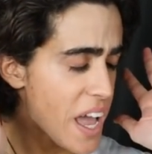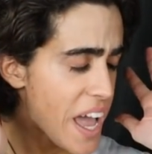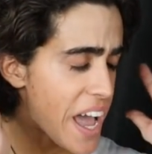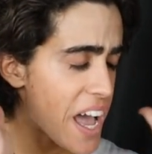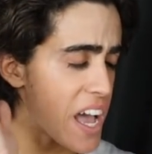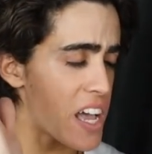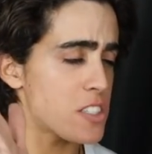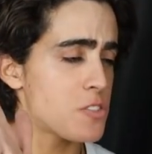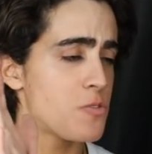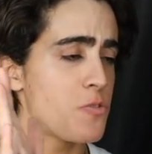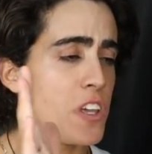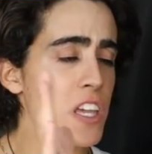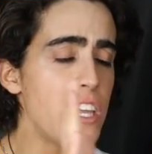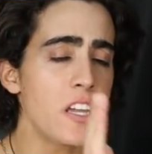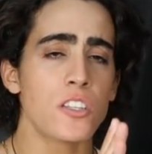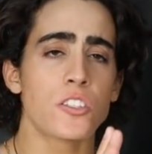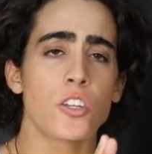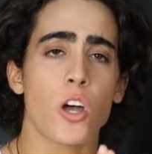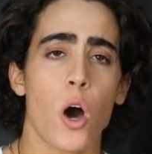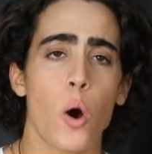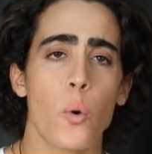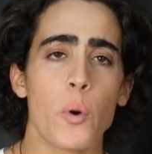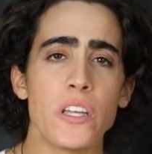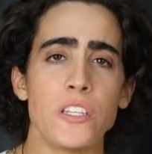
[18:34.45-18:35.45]
As
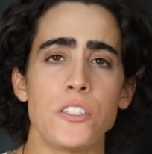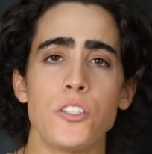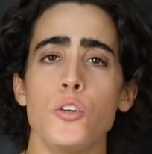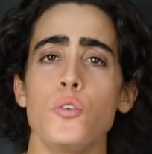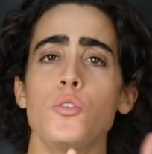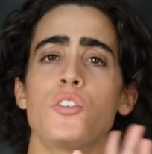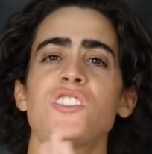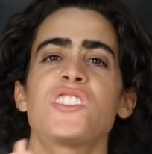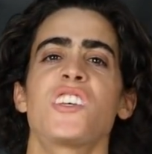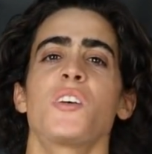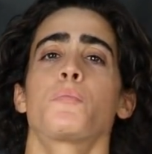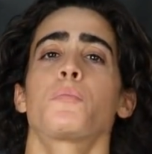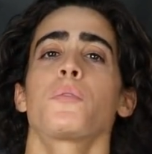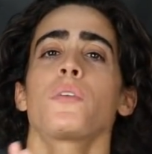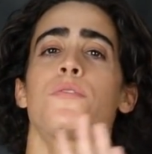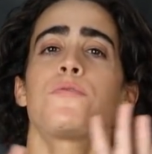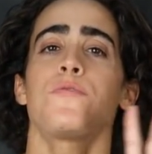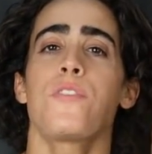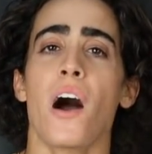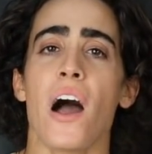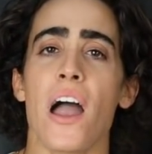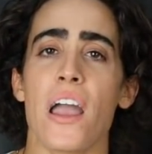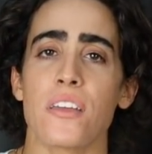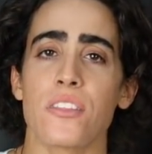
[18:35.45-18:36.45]
vegans always do,
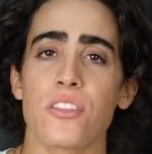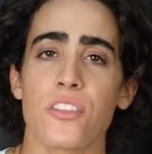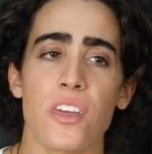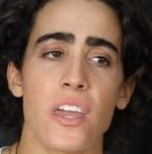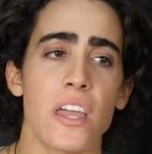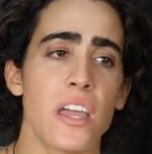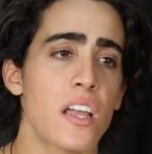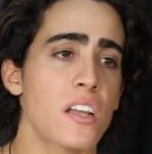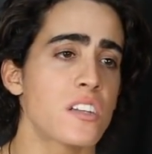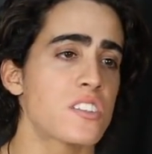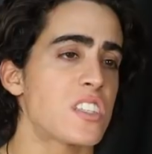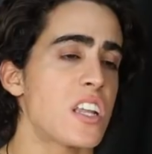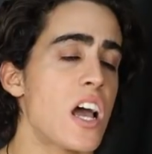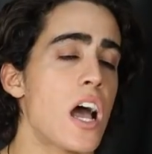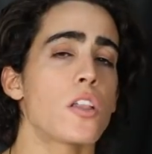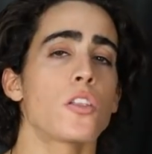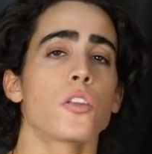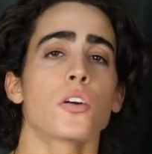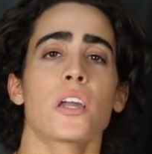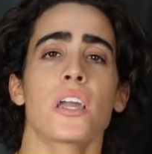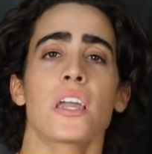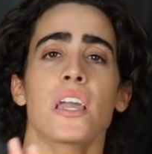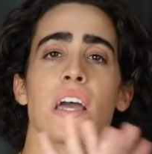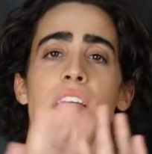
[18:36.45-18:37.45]
simplifying things,
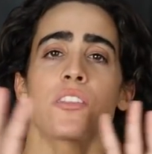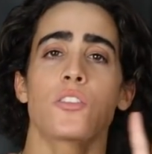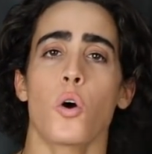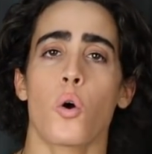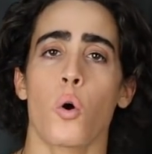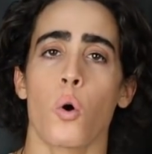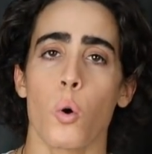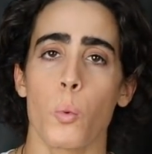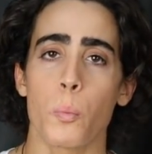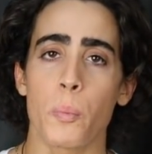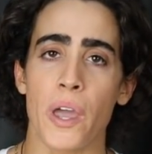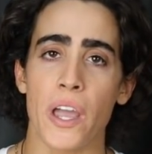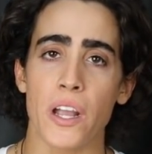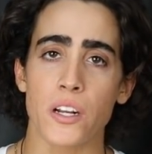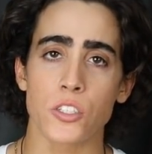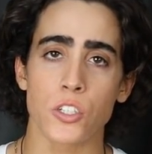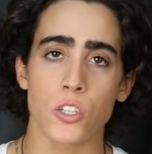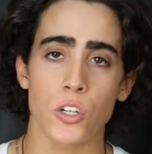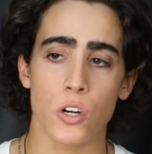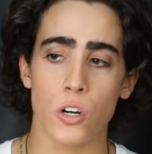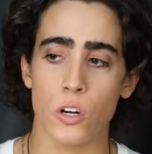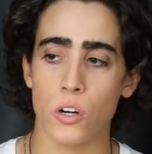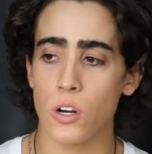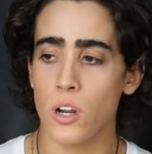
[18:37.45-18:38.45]
not looking at the whole
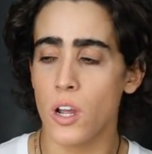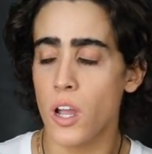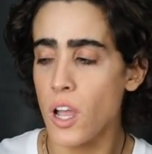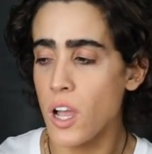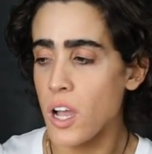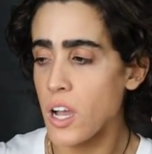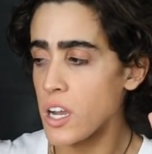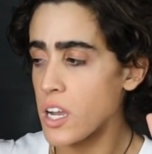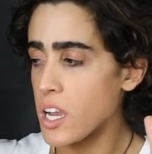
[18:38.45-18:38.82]
picture,